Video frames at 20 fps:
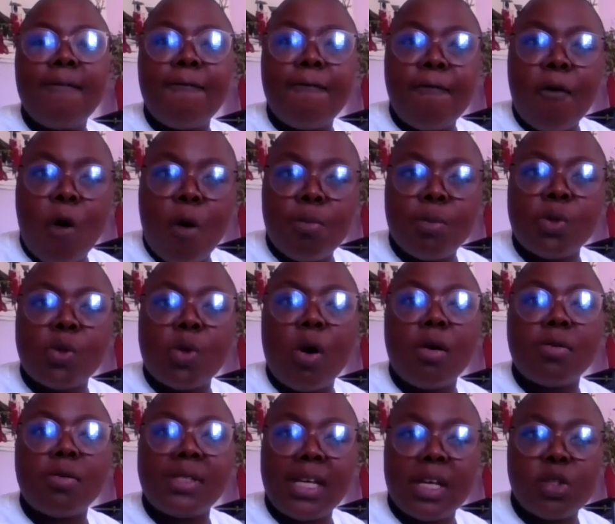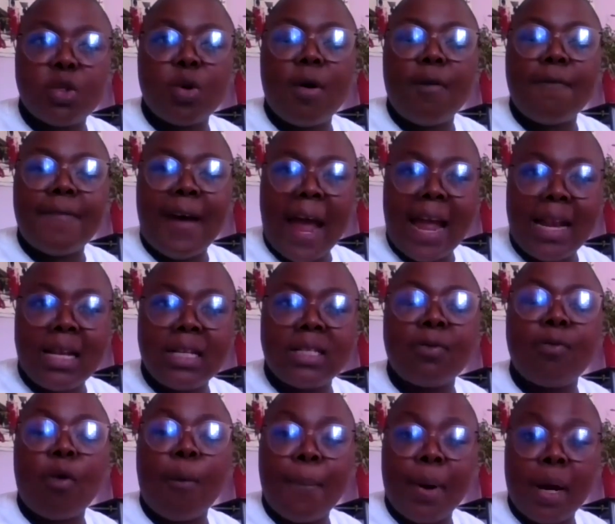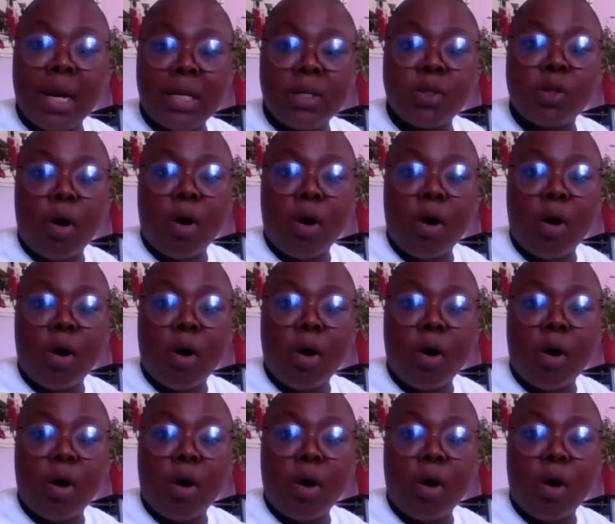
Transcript: forms of sexual violence from police